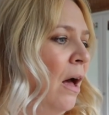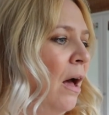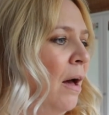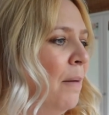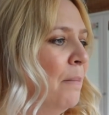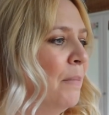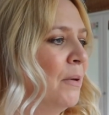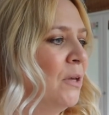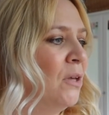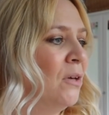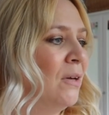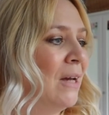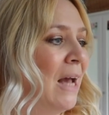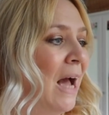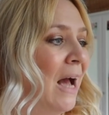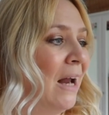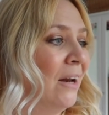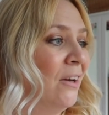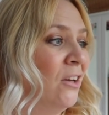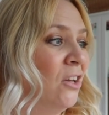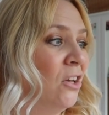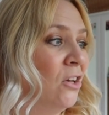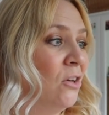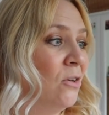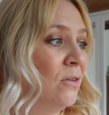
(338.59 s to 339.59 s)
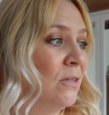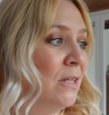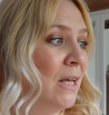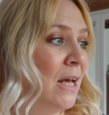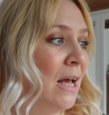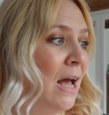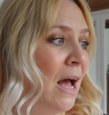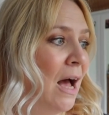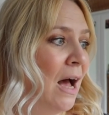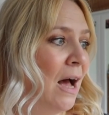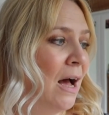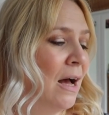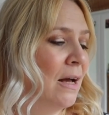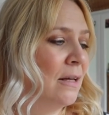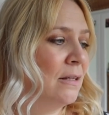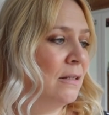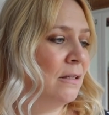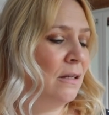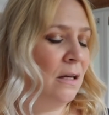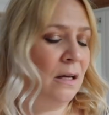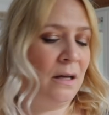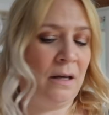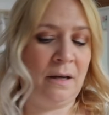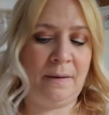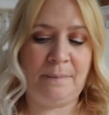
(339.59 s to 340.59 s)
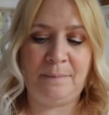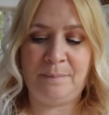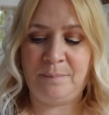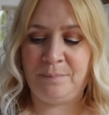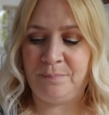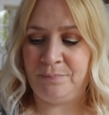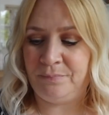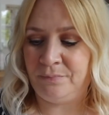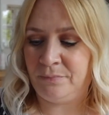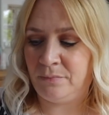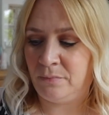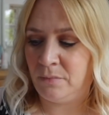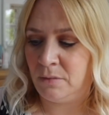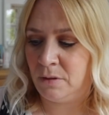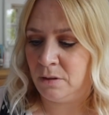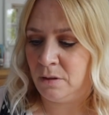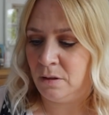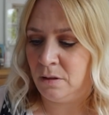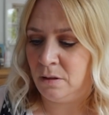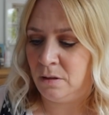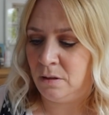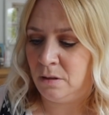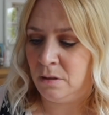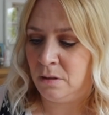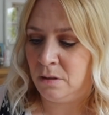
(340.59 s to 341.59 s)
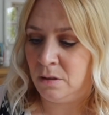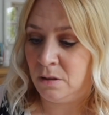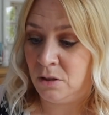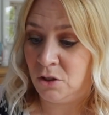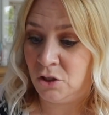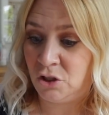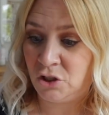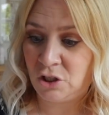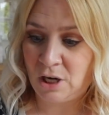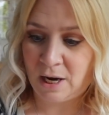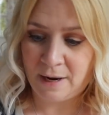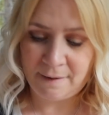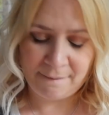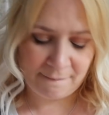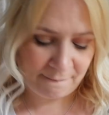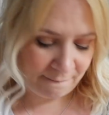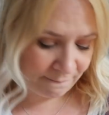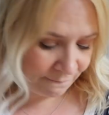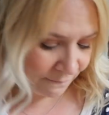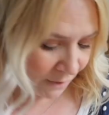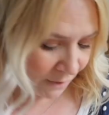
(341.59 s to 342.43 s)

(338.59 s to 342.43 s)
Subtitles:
but you can use it as shaving